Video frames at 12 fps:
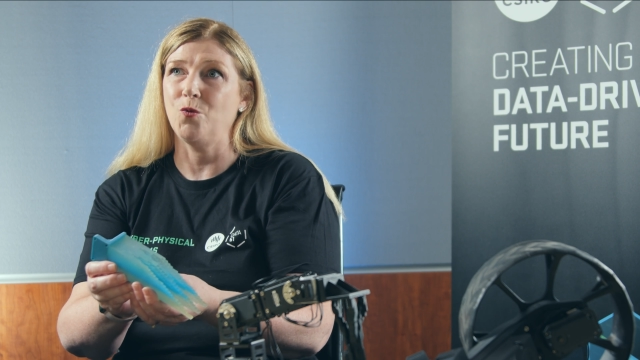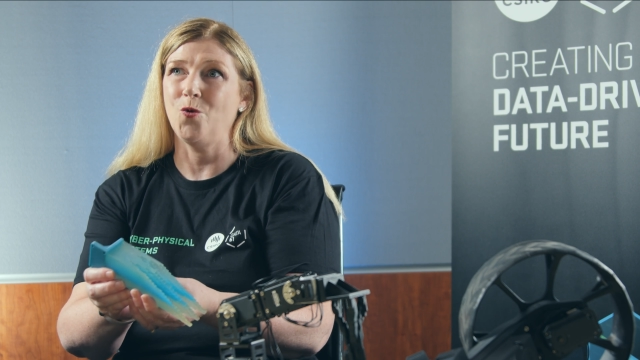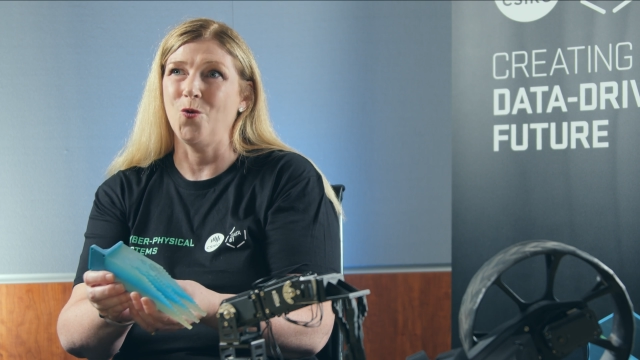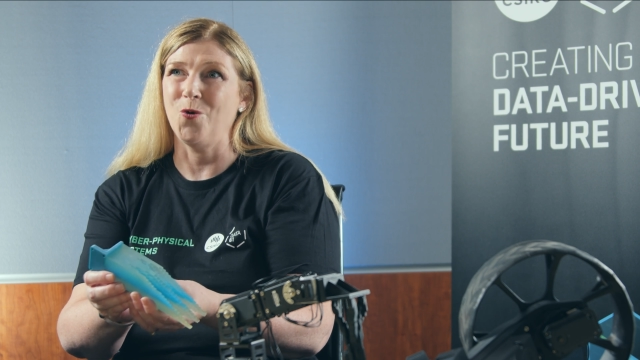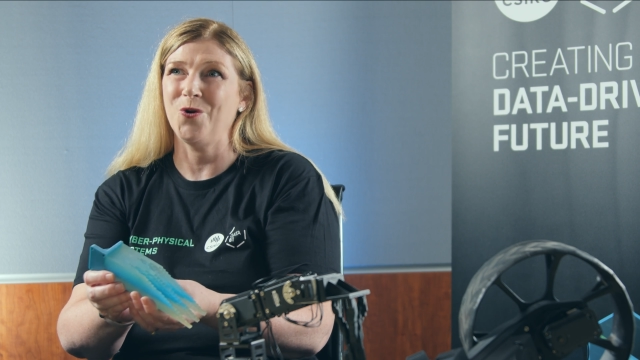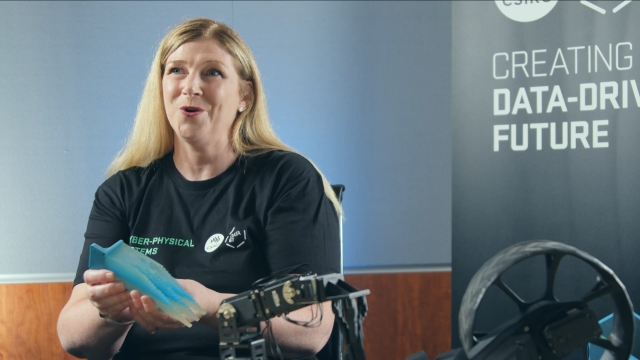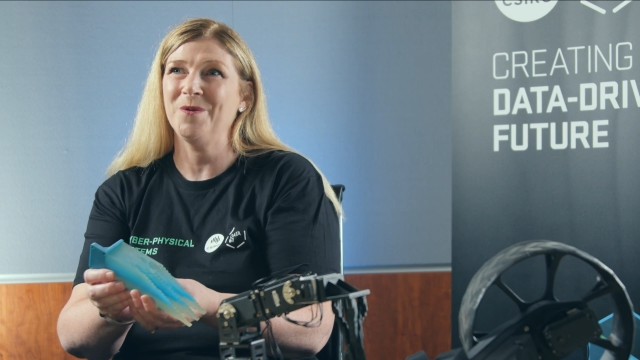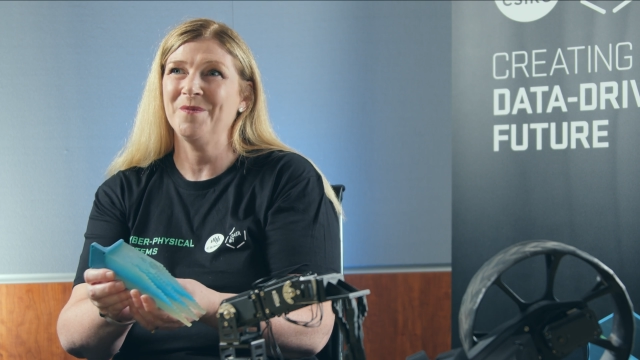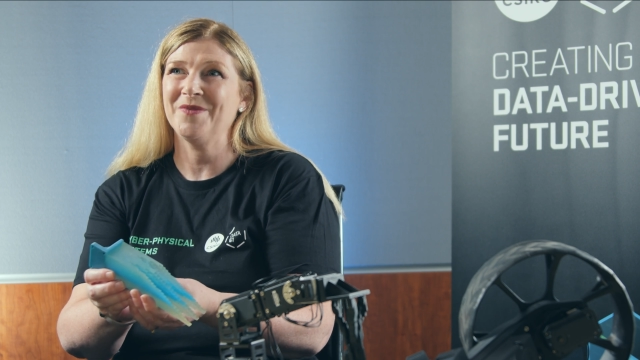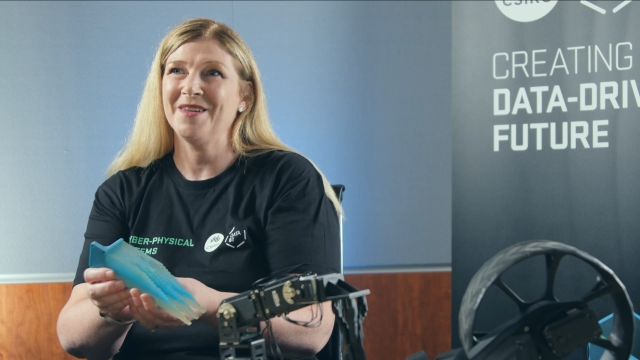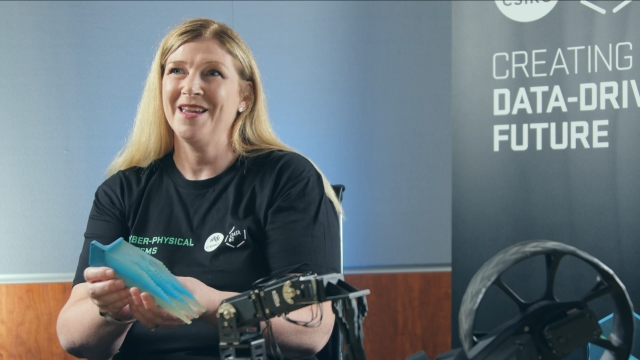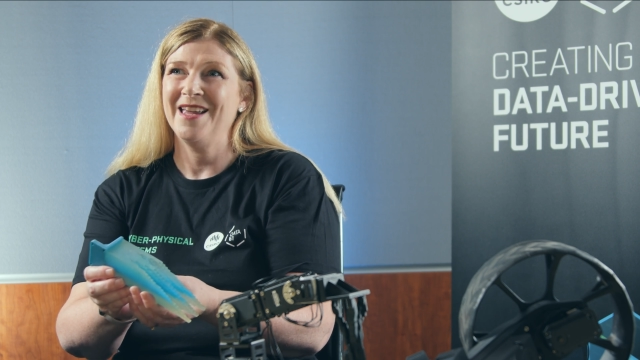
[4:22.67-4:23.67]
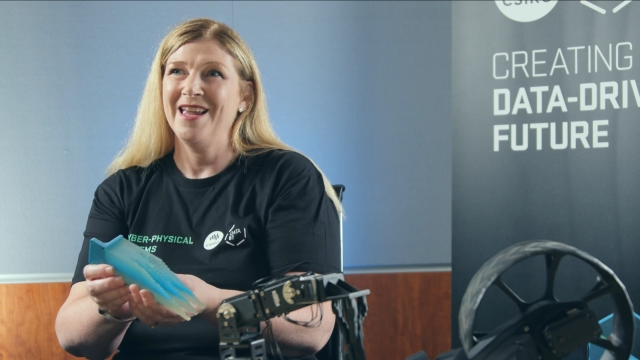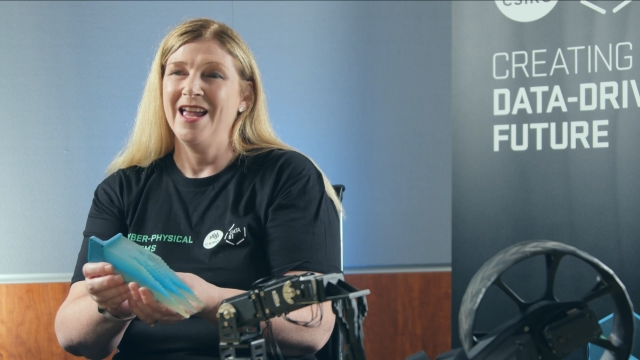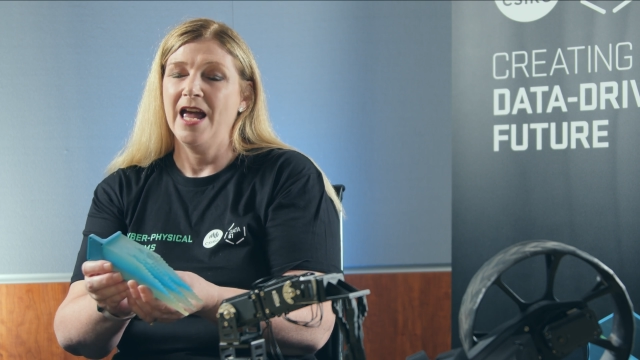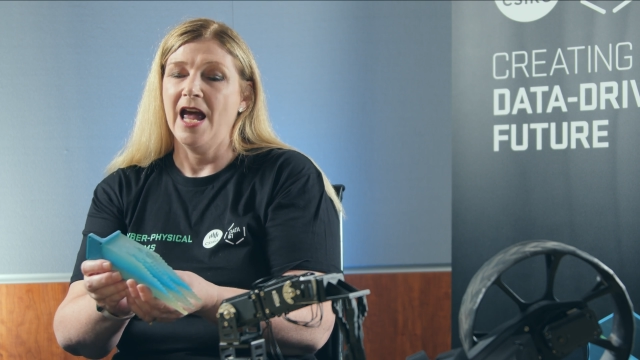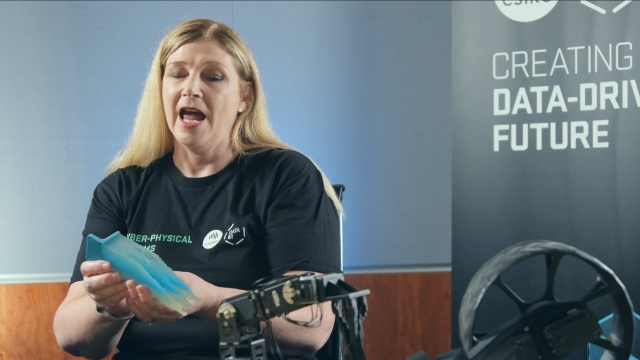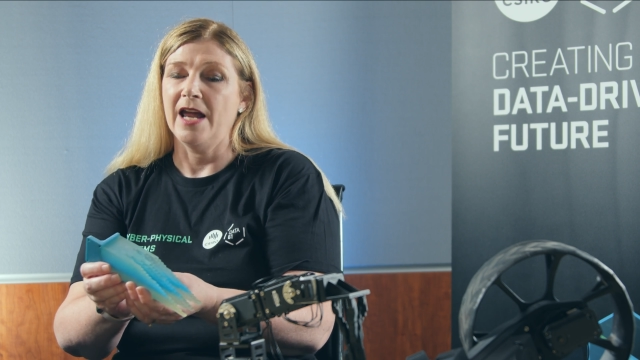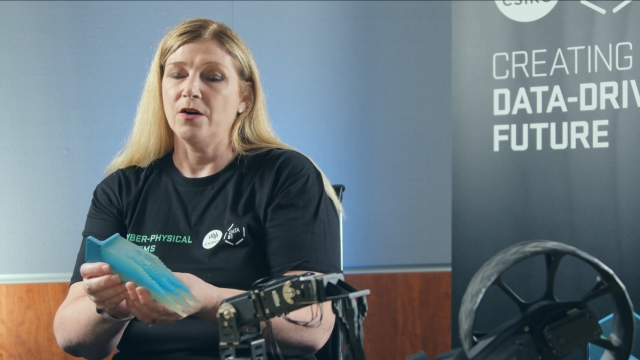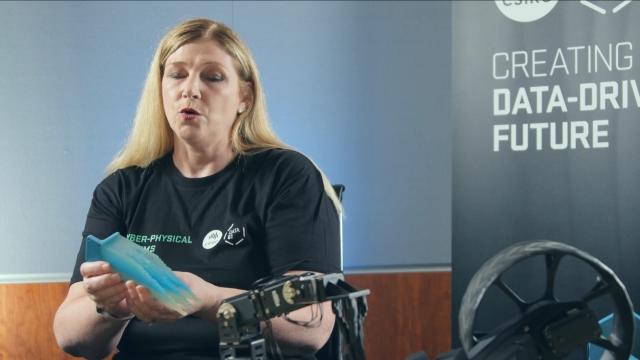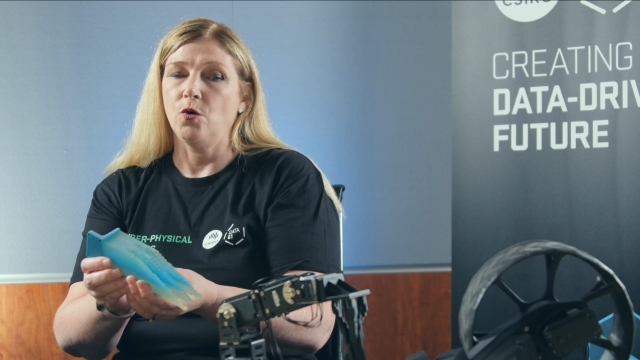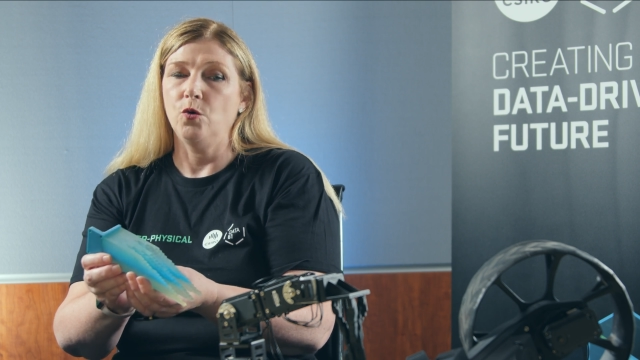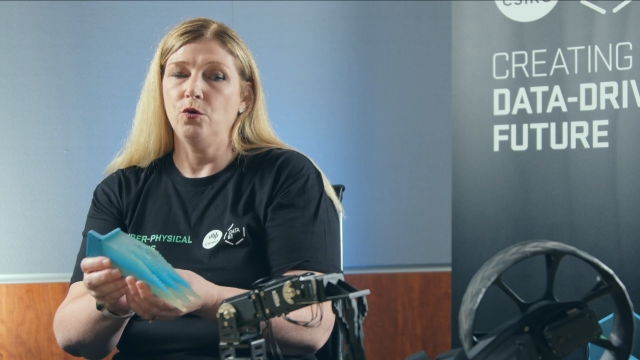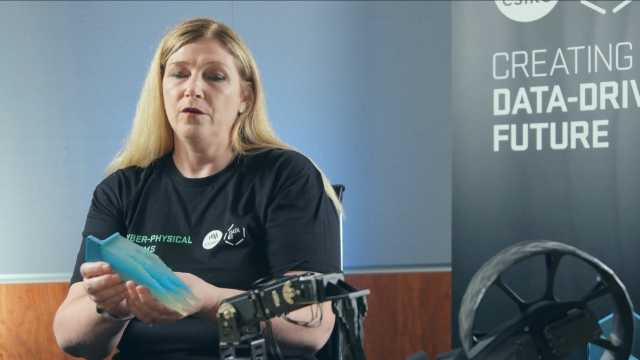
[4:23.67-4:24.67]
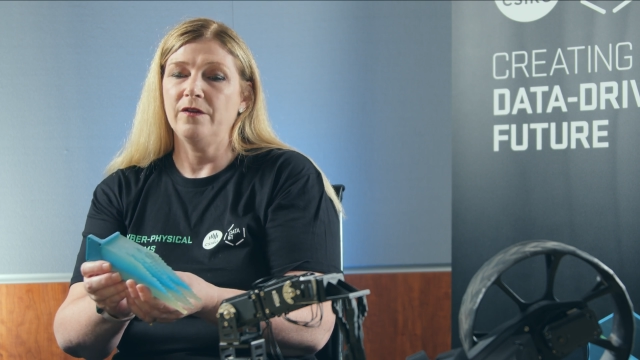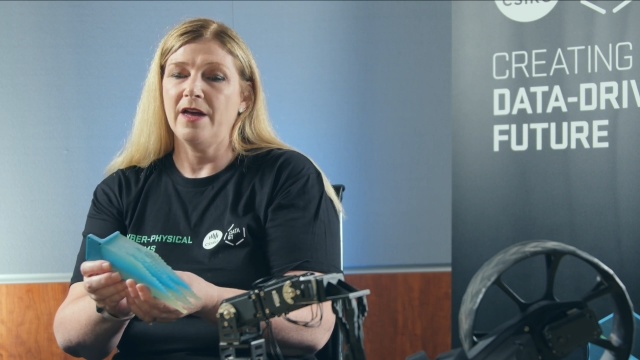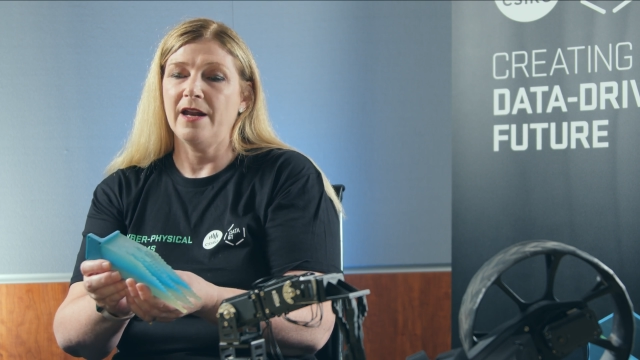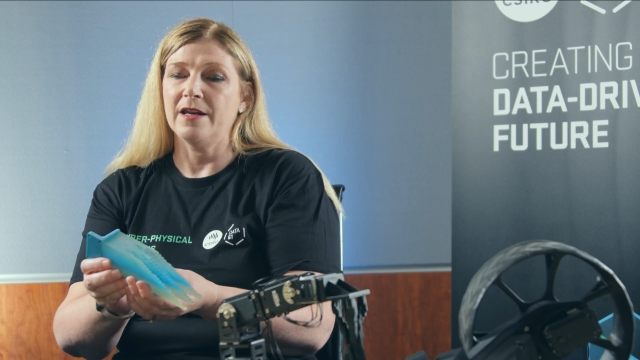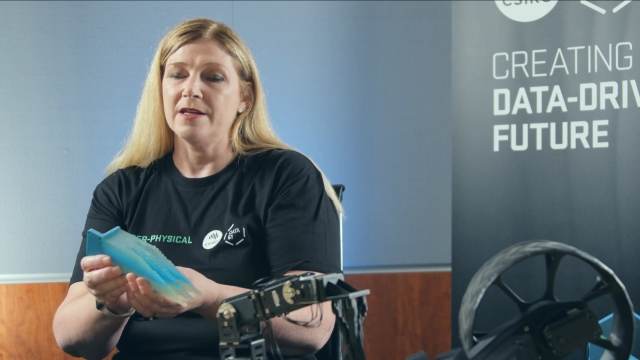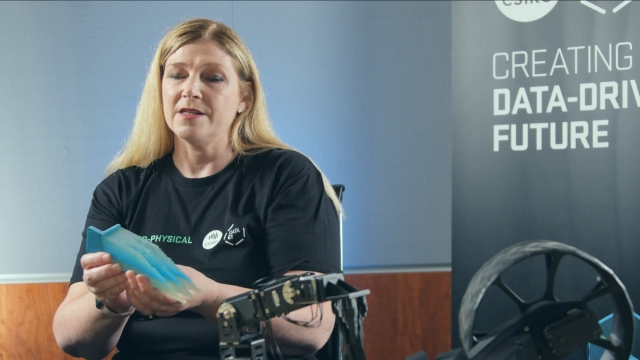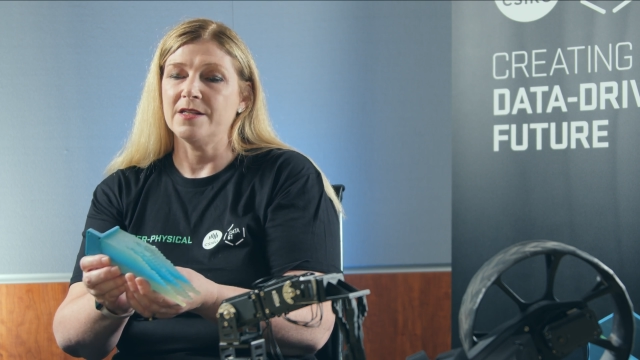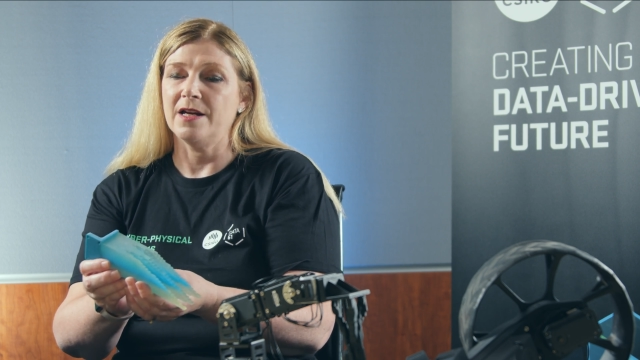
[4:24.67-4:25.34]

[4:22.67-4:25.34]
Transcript: walk and all of that is